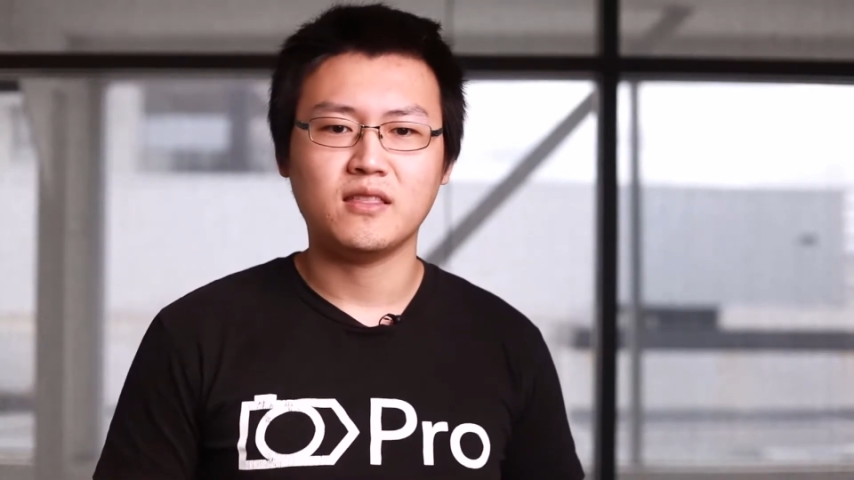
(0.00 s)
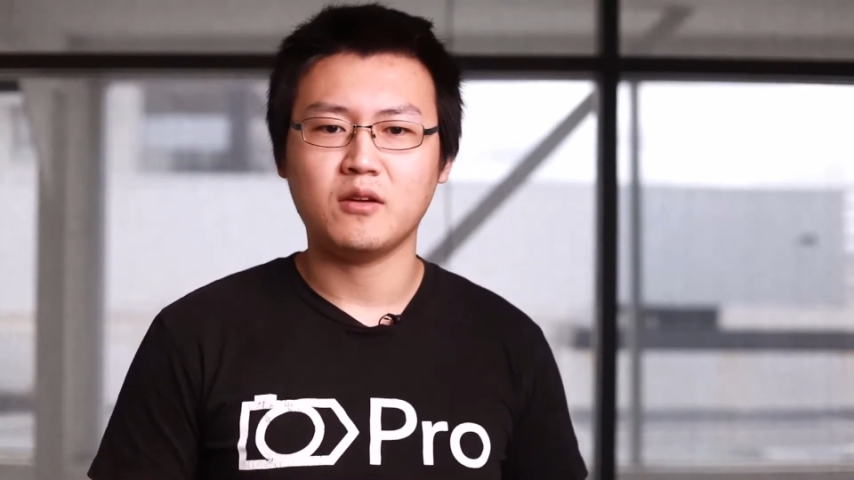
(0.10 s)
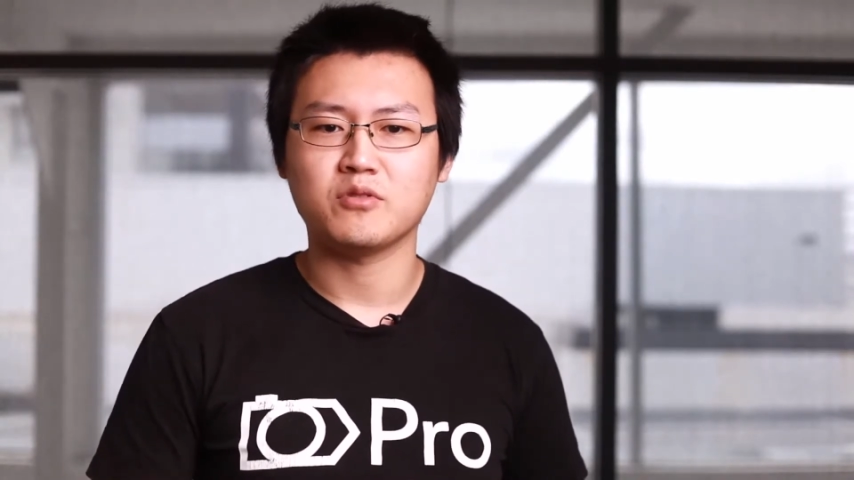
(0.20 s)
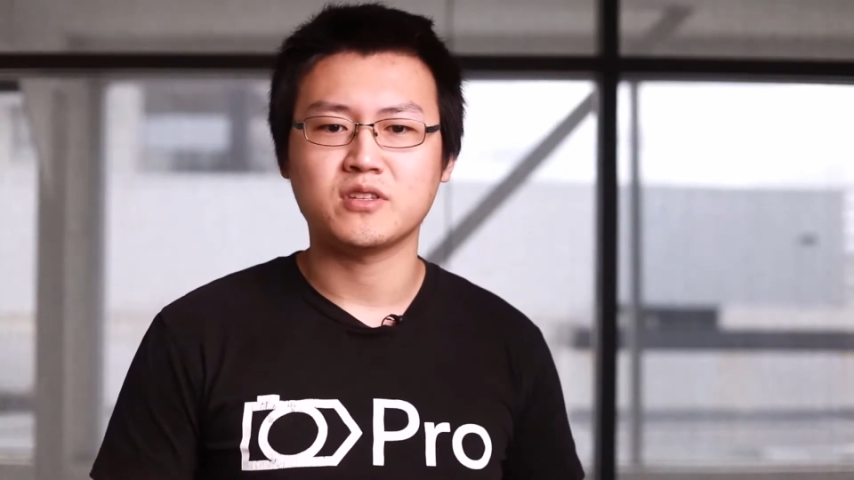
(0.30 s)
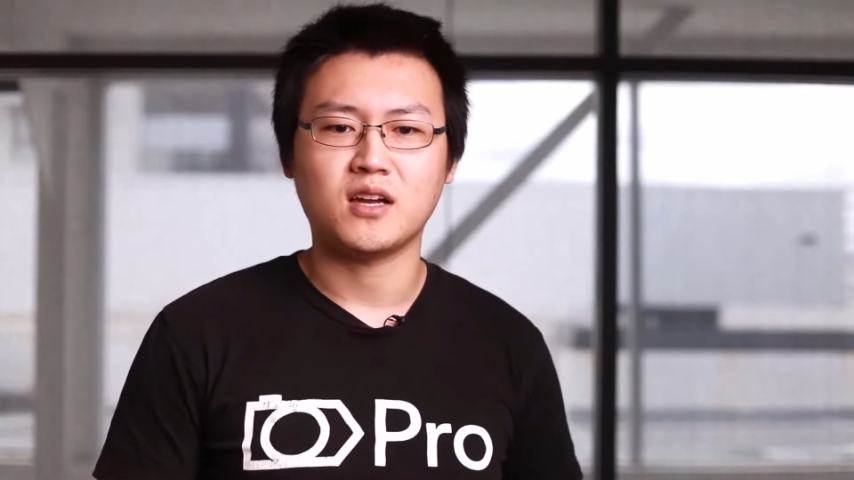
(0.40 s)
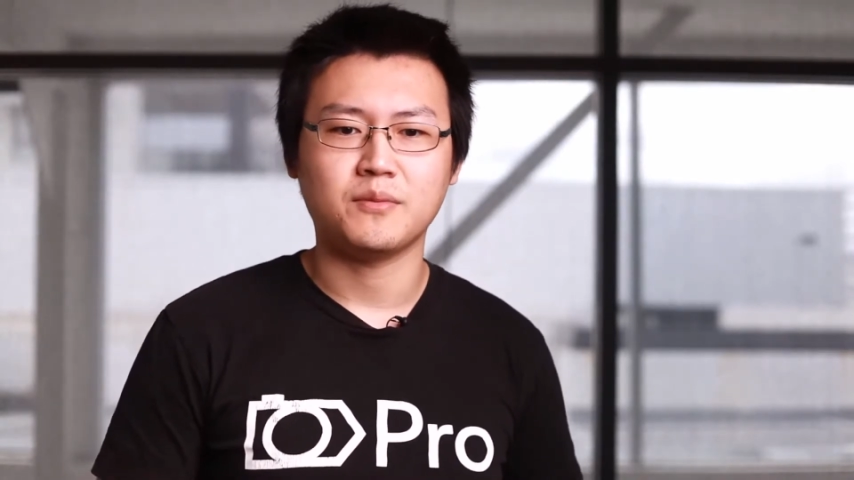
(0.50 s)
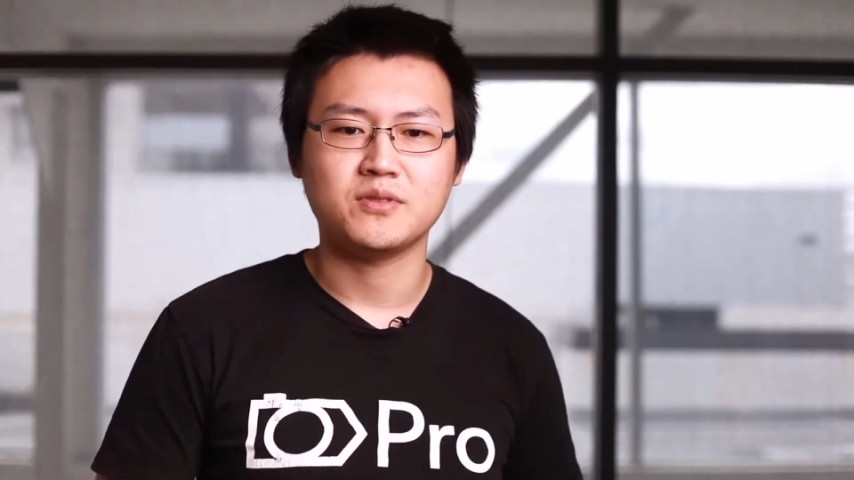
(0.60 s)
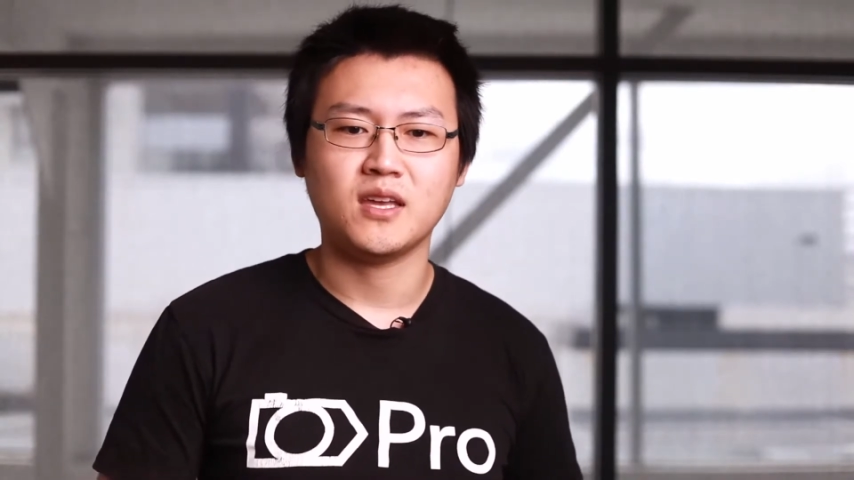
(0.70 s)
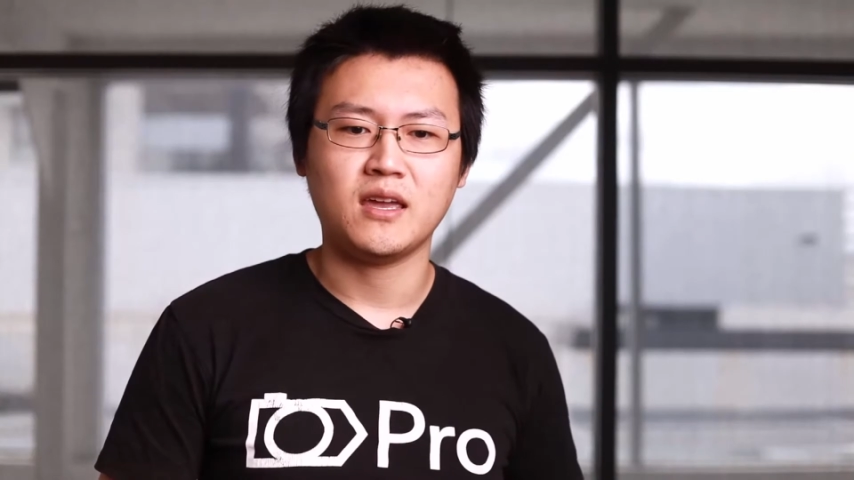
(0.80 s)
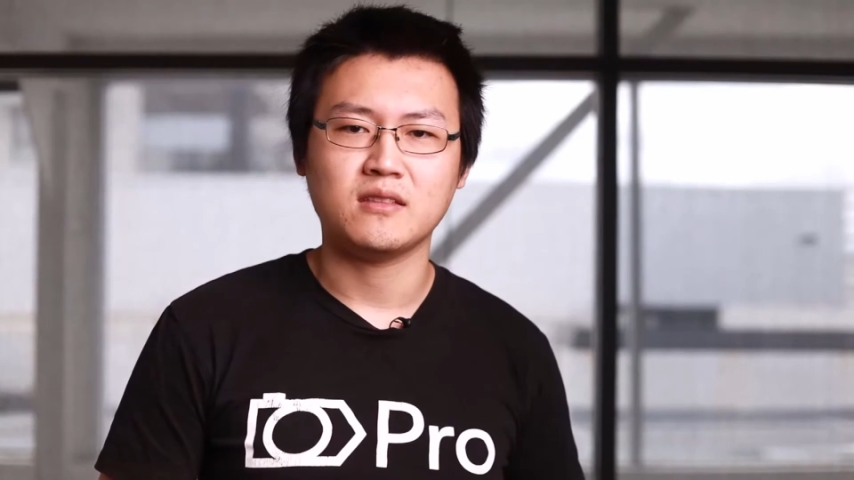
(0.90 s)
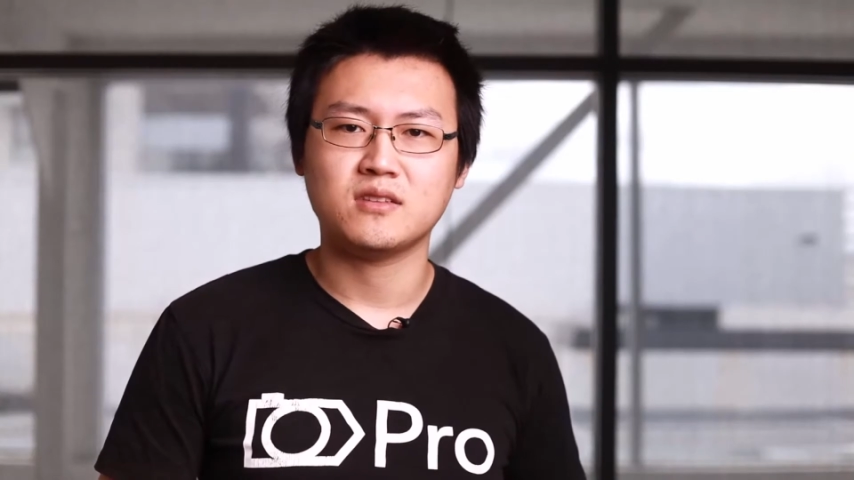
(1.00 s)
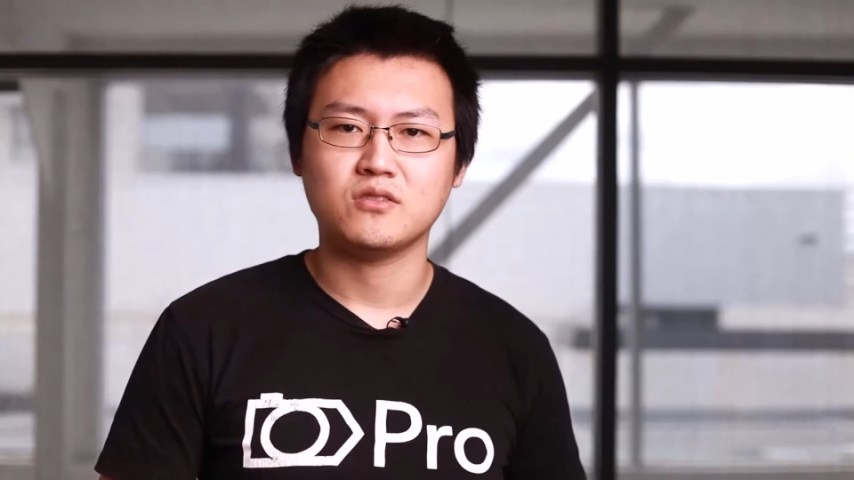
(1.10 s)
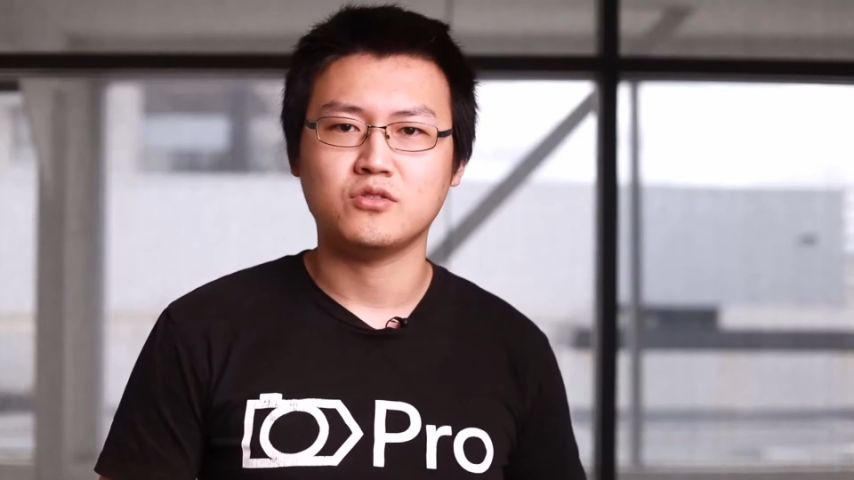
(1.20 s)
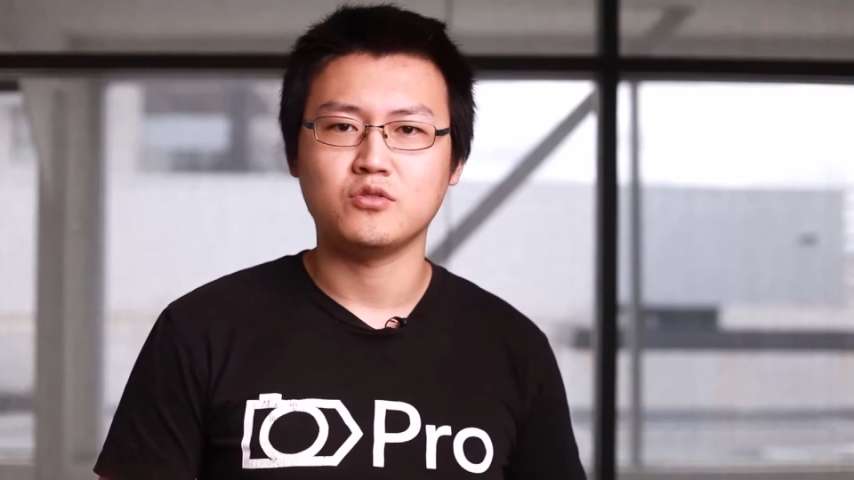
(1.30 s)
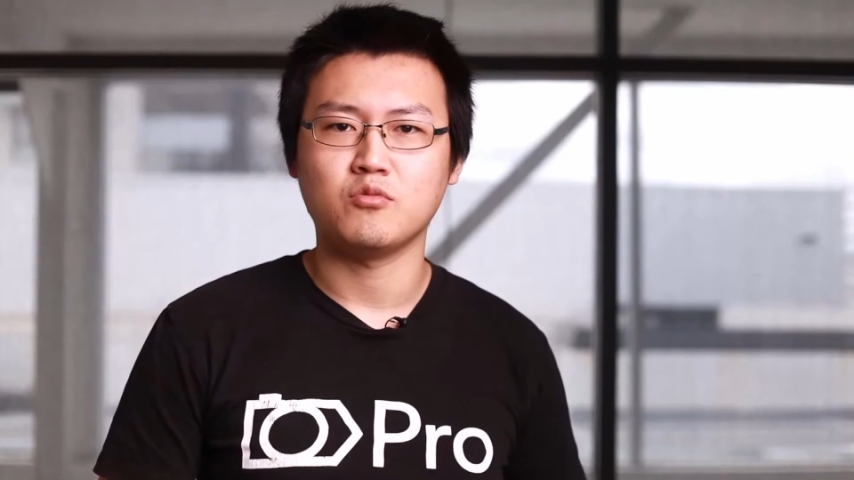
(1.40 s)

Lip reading: there was an update to